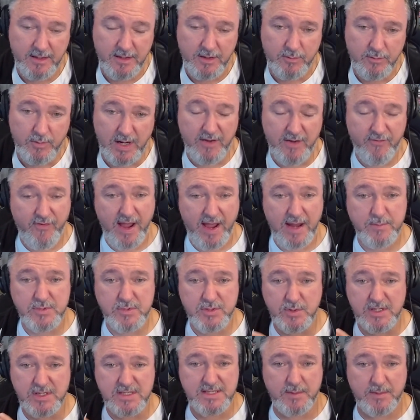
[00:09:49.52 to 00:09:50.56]
right? If I'm
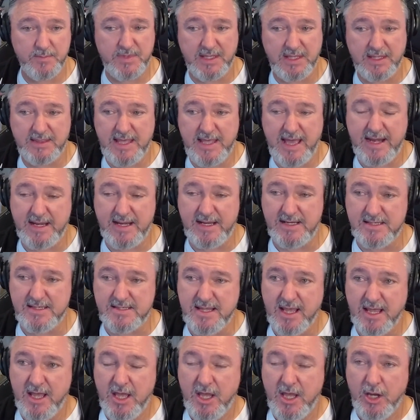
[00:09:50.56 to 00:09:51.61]
doing something that
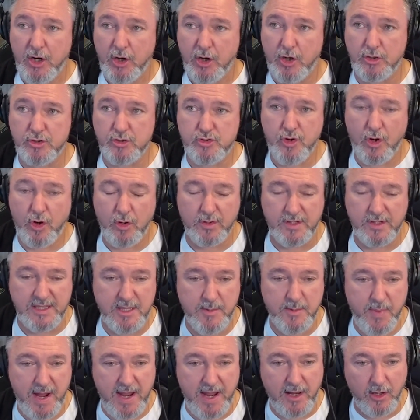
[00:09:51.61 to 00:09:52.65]
is controlled
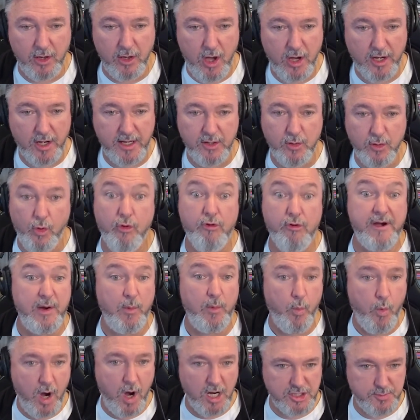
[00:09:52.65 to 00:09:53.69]
either by a login or a
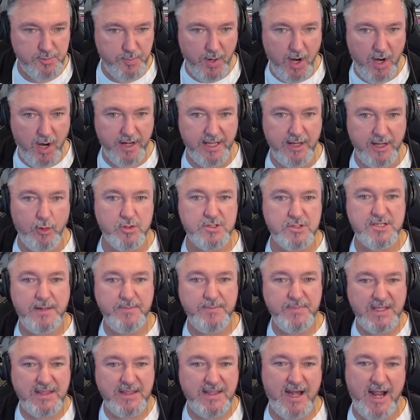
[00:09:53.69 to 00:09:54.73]
watch party or
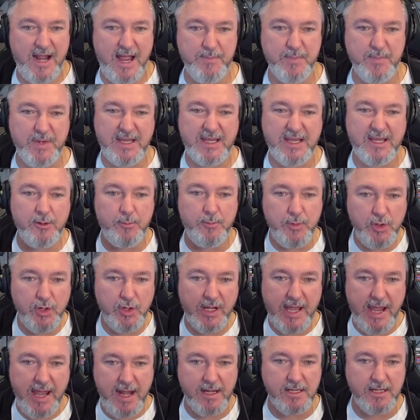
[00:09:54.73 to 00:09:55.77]
something that I'm
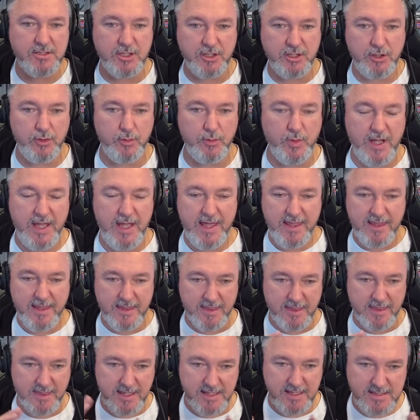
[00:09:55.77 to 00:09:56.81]
communicating to you
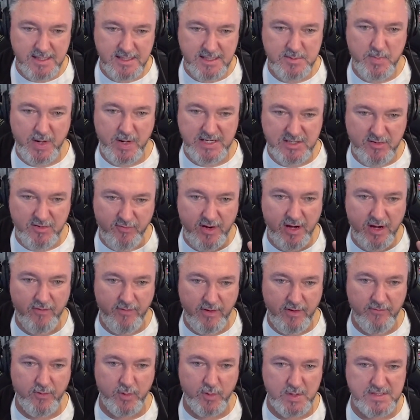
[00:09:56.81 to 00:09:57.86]
this is my sphere of
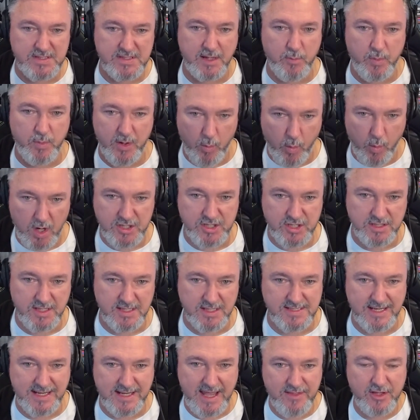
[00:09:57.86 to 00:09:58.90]
influence that we're watching
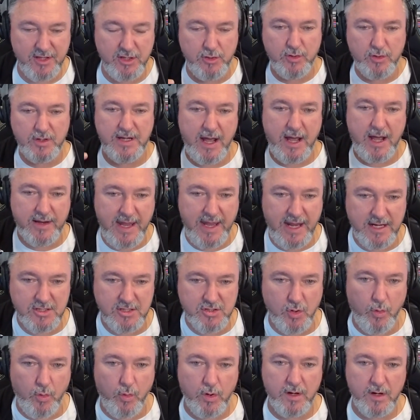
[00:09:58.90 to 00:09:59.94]
this together. You can now cater
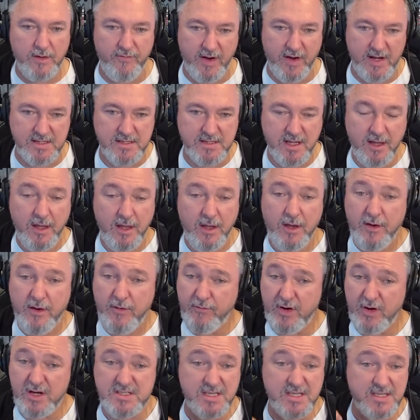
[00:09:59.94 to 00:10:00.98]
to all of us
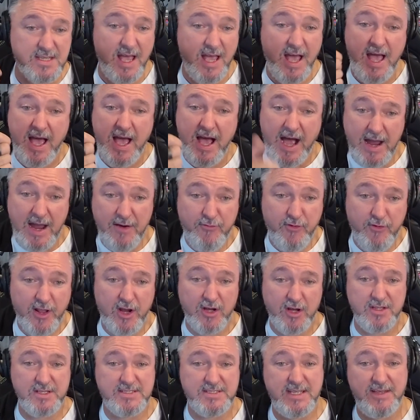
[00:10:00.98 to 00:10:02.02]
versus I flick
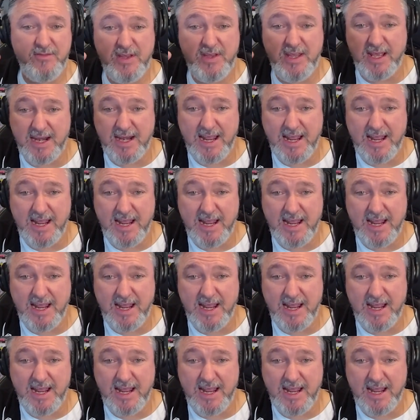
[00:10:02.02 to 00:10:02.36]
on the TV and